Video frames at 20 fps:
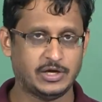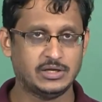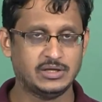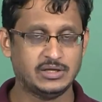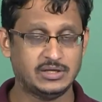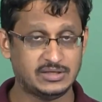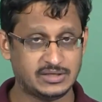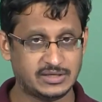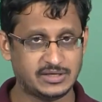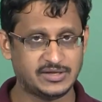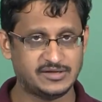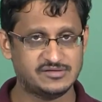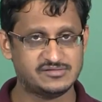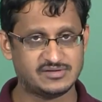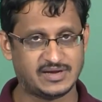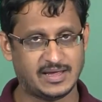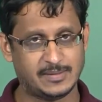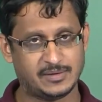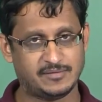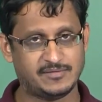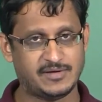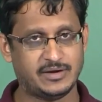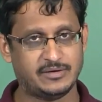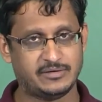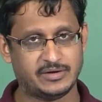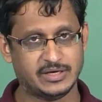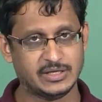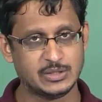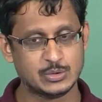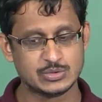increase rather than
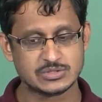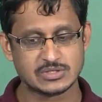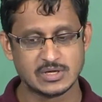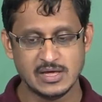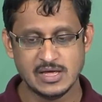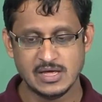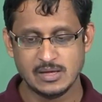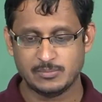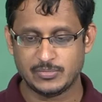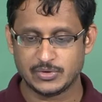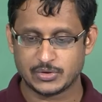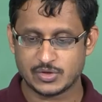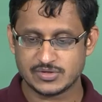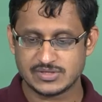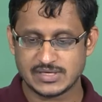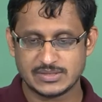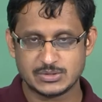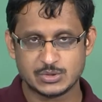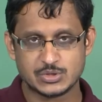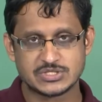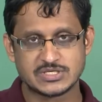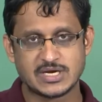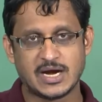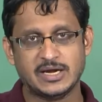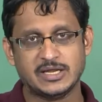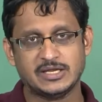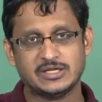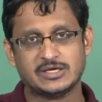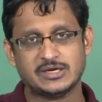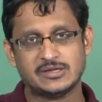reduce because as you
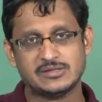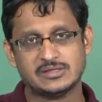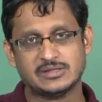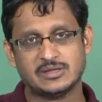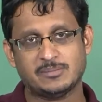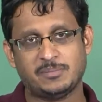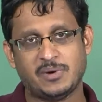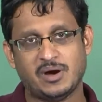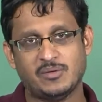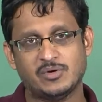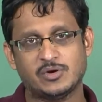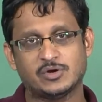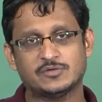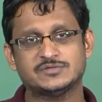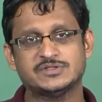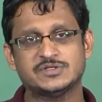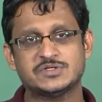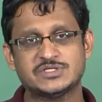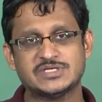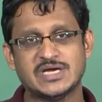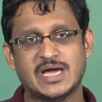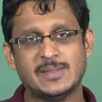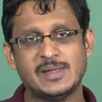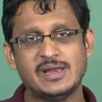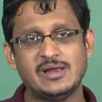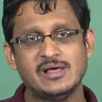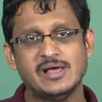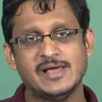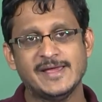start increasing the power of this channel,